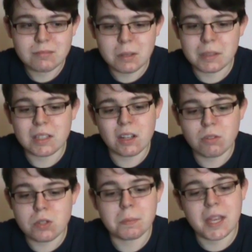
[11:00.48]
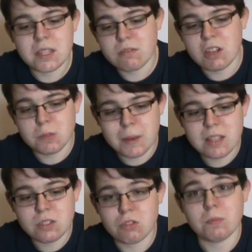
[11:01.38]
I mean, I also played Crash
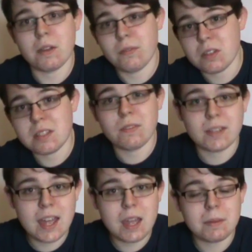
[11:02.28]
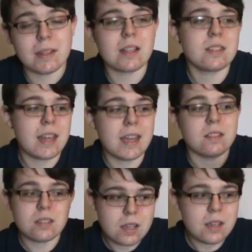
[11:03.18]
Bandicoot, my first ever game, and that's
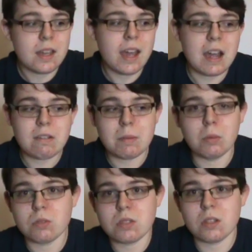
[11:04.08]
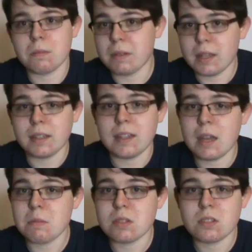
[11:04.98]
hence how I'm also playing
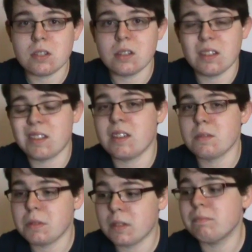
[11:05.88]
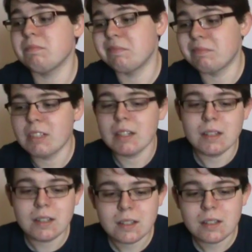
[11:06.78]
games and shit like that, but,
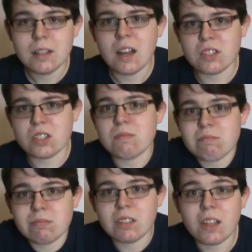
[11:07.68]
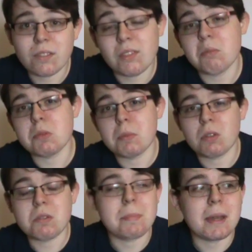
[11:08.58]
I just like films
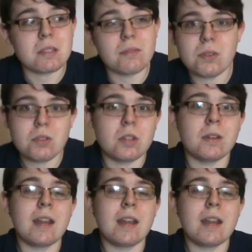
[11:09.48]
because Back to the Future.